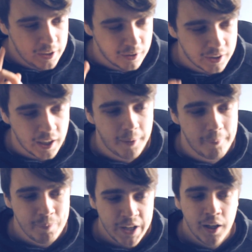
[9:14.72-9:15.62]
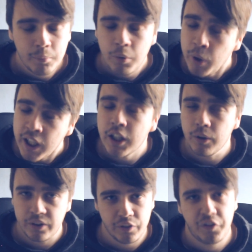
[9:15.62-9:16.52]
You look at
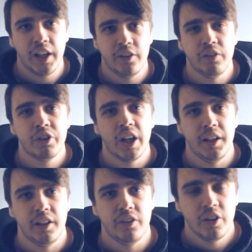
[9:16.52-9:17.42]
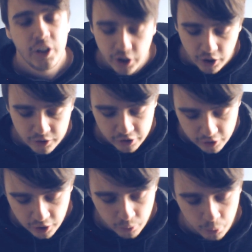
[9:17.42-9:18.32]
Mourinho's defensive signings. You got
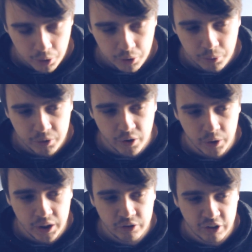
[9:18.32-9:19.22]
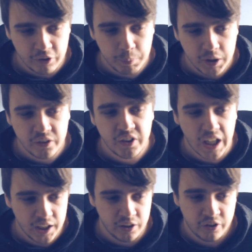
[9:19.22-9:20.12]
Dalot, who's only just been
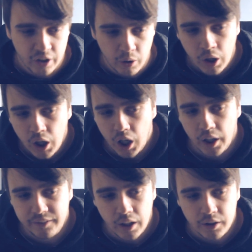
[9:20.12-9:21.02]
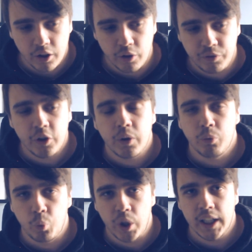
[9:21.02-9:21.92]
signed, so I don't know if you
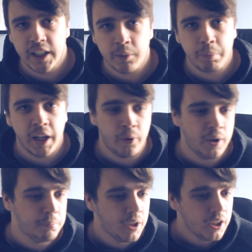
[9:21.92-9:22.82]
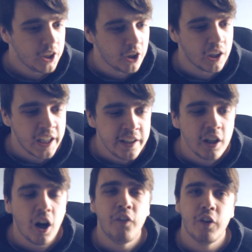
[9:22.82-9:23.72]
can really compare him. You got
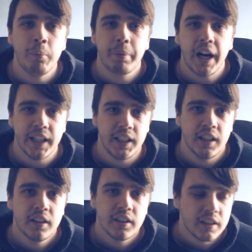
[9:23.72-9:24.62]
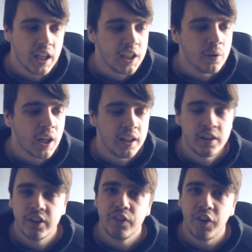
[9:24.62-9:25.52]
Lindelof and Bailly. They're
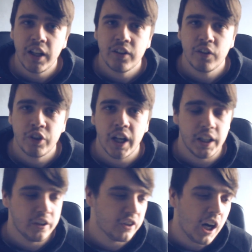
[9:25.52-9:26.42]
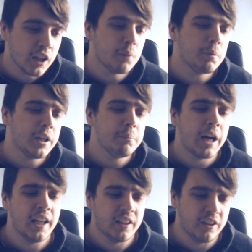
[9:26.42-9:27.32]
United's defensive signings, arguably
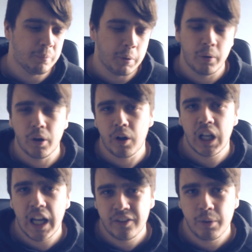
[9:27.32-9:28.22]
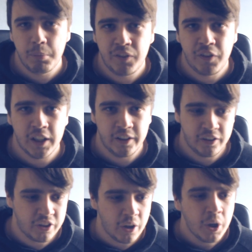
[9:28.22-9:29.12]
Matic, but are not class in
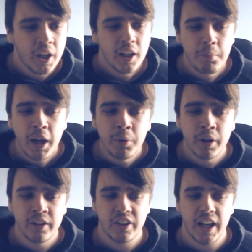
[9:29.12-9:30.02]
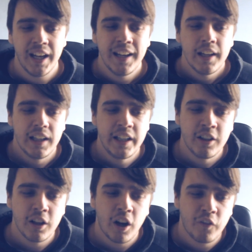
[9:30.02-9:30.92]
midfielders. So the main ones there,
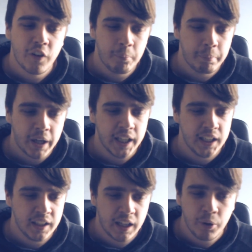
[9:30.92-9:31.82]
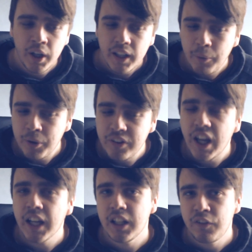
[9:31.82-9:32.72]
Lindelof and Bailly. Now, that was
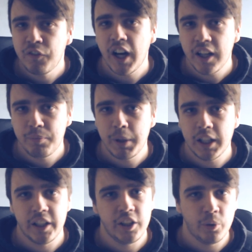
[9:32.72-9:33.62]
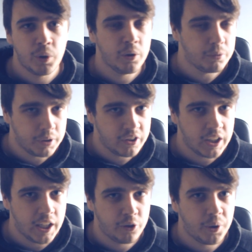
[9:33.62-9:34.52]
€95 million. Once
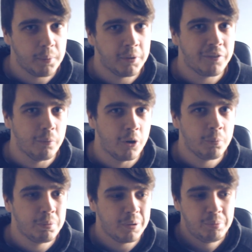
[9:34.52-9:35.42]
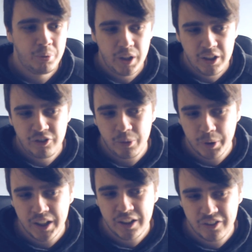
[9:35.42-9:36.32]
again, correct me if I'm wrong, but I'm pretty
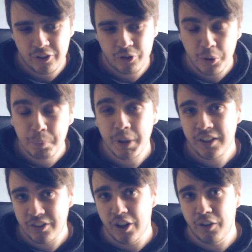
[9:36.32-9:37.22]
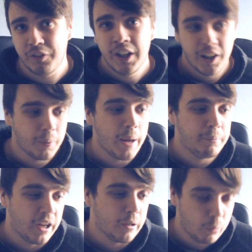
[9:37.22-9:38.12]
sure these are true based off a
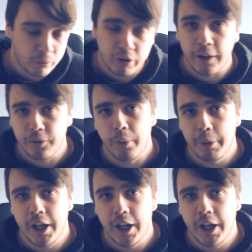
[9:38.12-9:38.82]
website called Transfer